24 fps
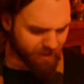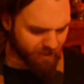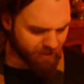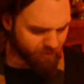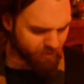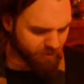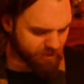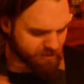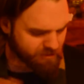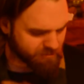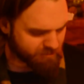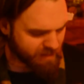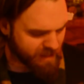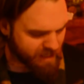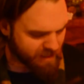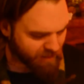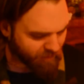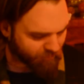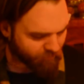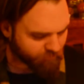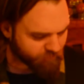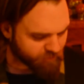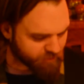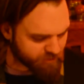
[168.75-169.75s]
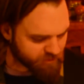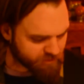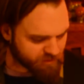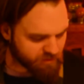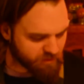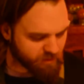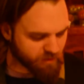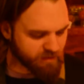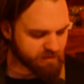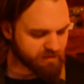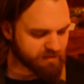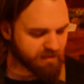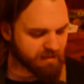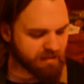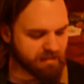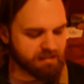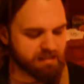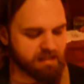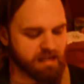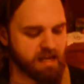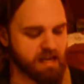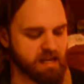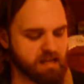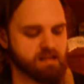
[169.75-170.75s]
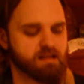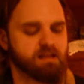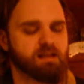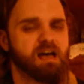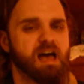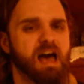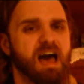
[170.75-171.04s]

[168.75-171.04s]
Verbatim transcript: which made the first noise of the day.